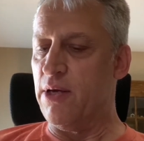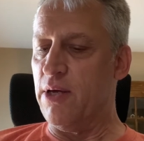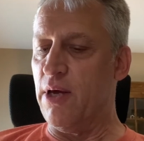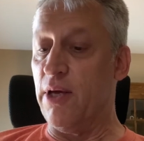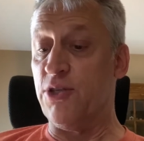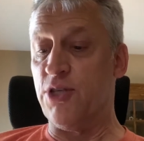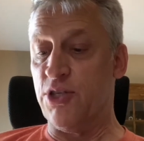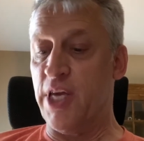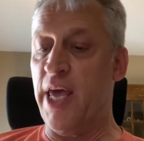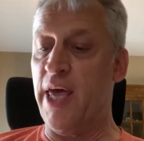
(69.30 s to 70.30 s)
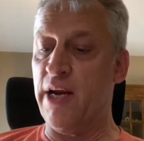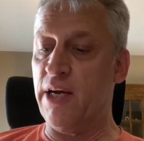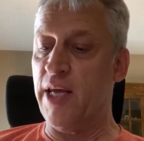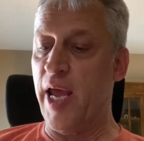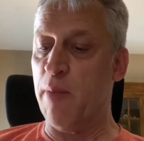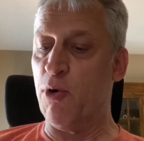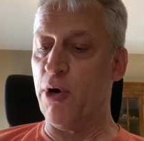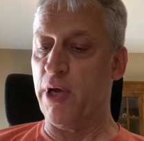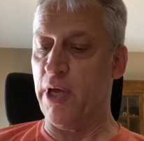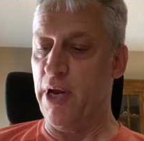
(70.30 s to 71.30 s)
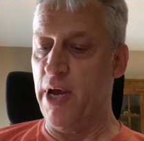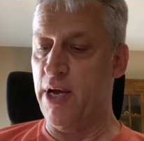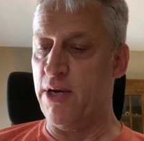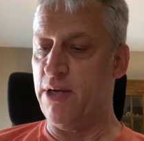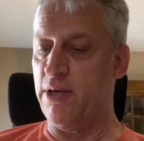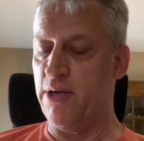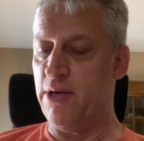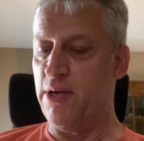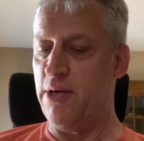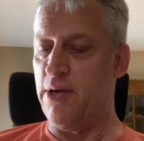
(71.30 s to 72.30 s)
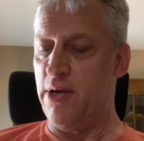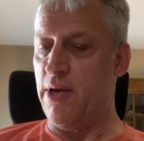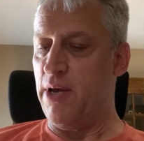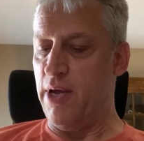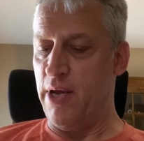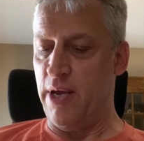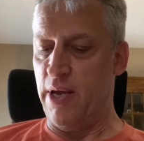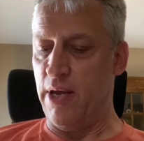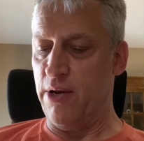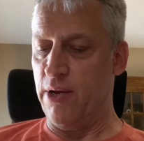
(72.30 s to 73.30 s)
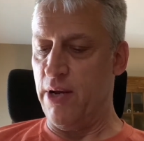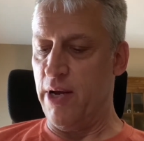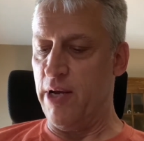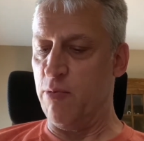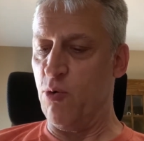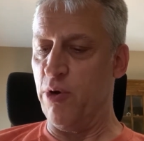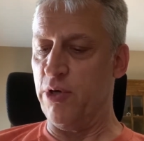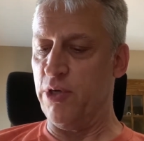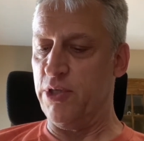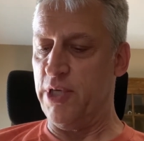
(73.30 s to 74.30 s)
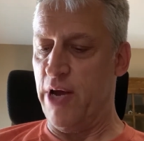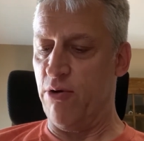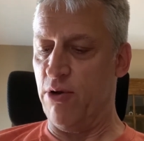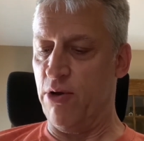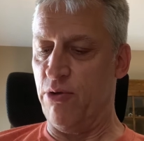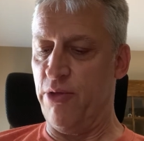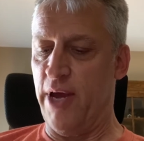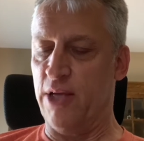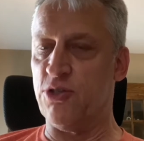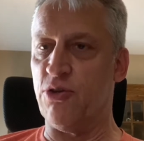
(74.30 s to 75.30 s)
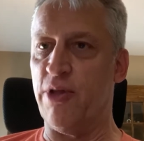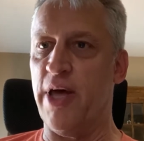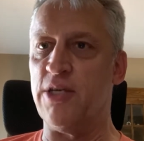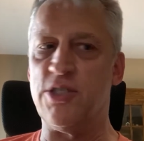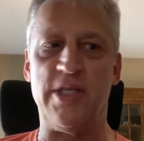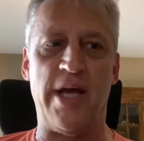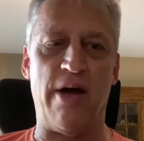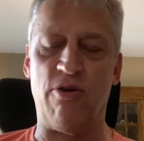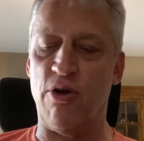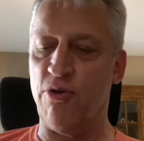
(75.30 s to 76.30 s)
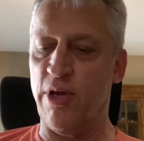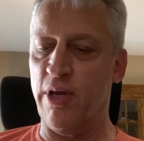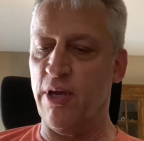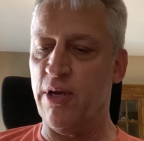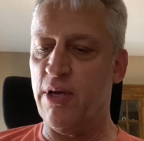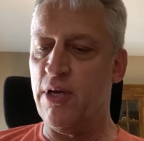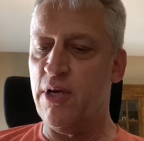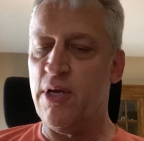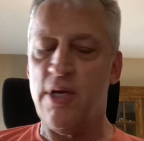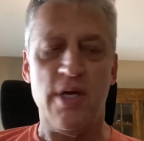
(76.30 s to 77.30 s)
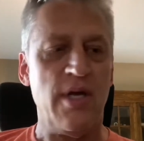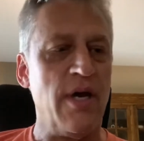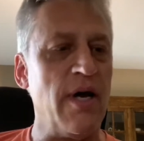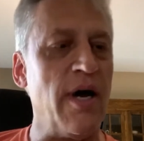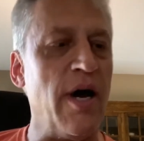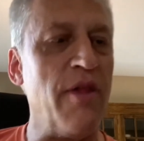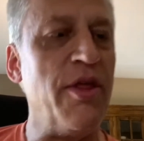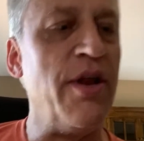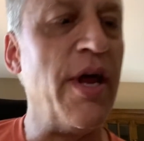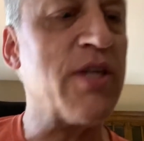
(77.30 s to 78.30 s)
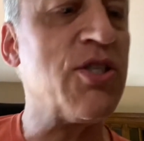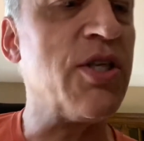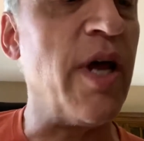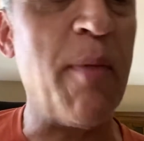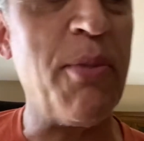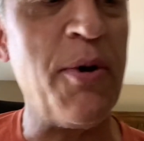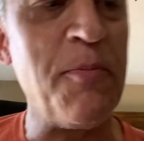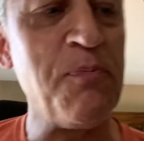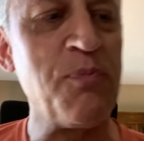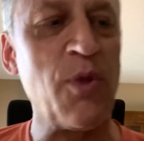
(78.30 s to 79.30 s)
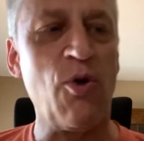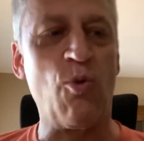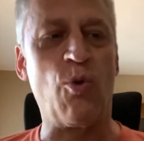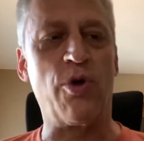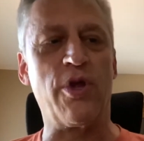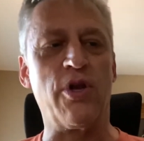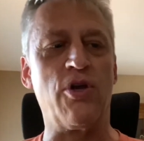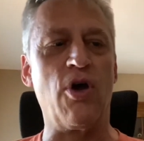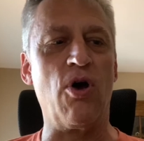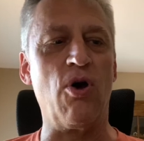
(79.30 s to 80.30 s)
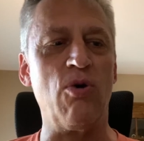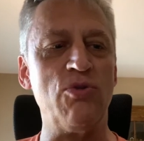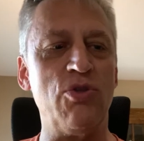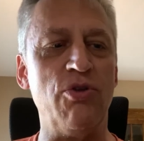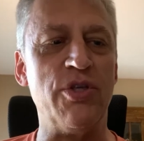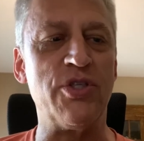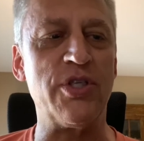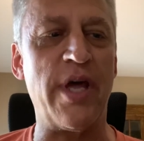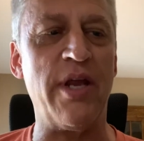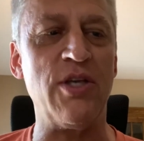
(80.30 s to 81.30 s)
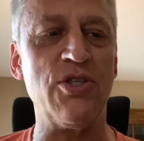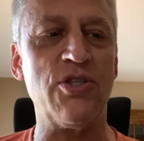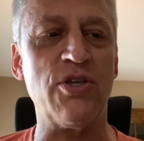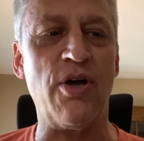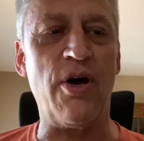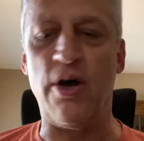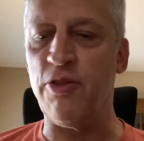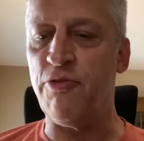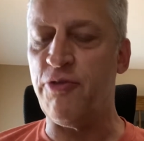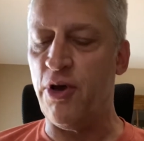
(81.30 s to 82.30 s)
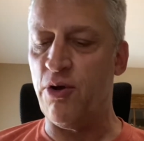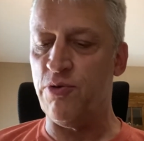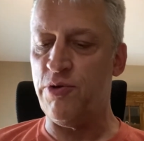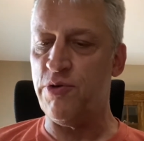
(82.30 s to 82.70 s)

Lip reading: it says Canon Camera Connect, and I am going to download that. So that is downloading. The next step, we're going to go to the settings on the phone.